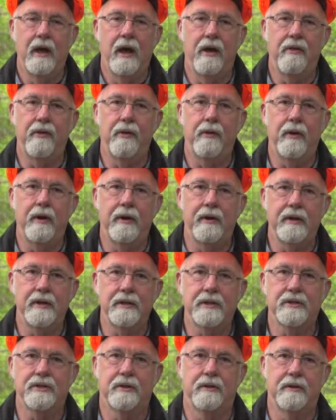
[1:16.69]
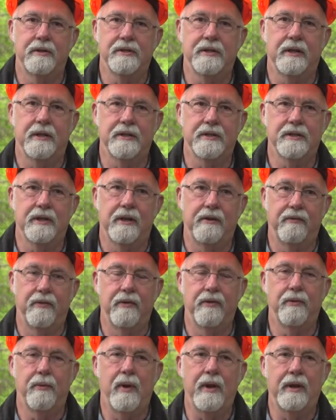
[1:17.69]
Other areas are set aside for
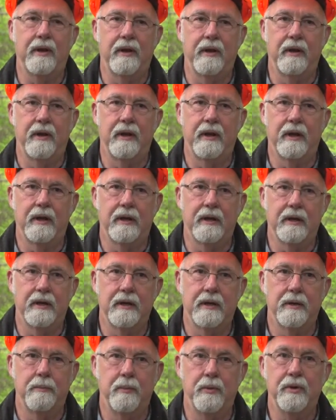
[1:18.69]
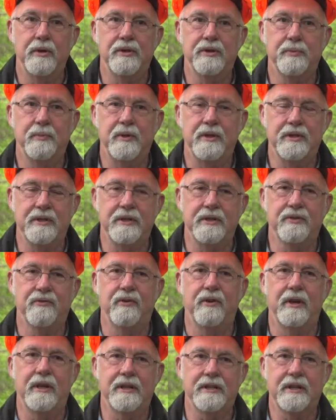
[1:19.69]
threatened bird species
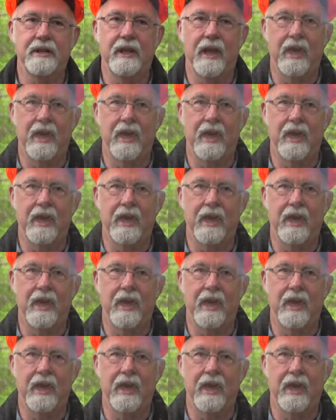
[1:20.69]
for nesting